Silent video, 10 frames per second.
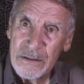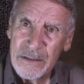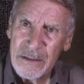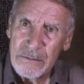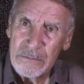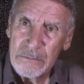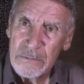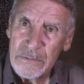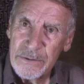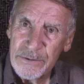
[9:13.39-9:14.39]
You know,
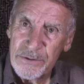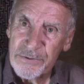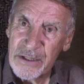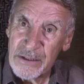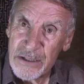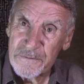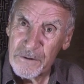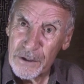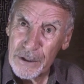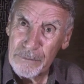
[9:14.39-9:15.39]
you think that's
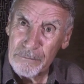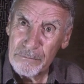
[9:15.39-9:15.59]
funny?